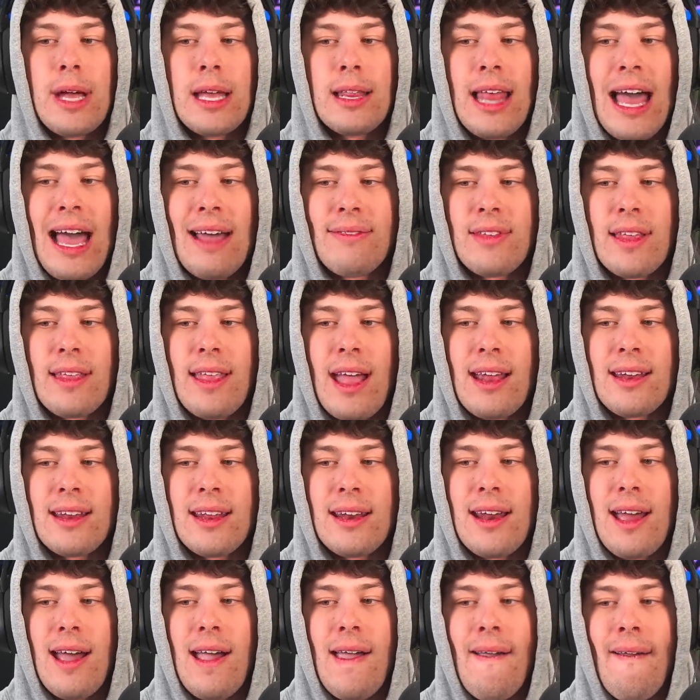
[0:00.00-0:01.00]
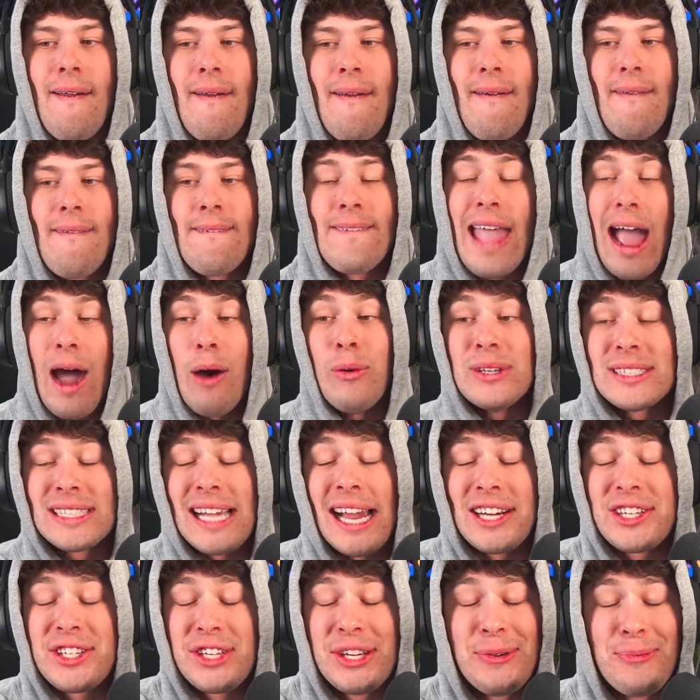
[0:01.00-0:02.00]
I laughed at that, didn't I? That was
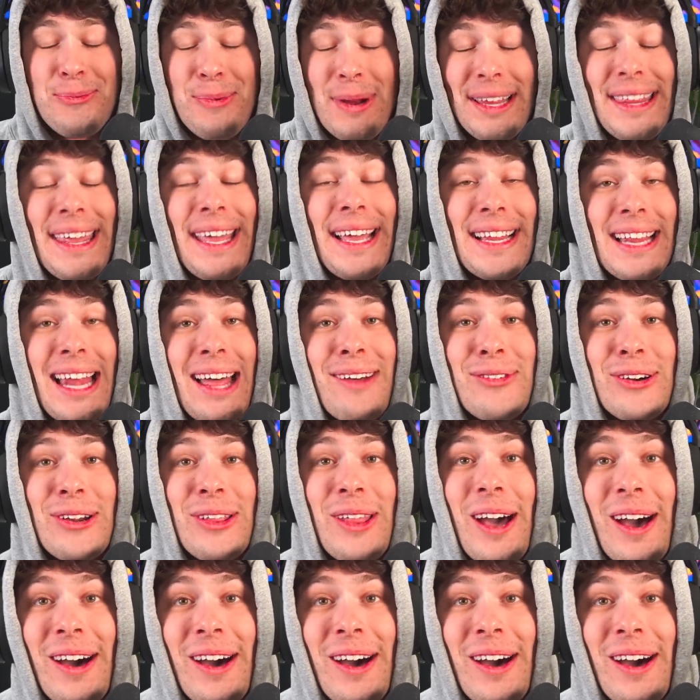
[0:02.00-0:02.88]
actually really clever,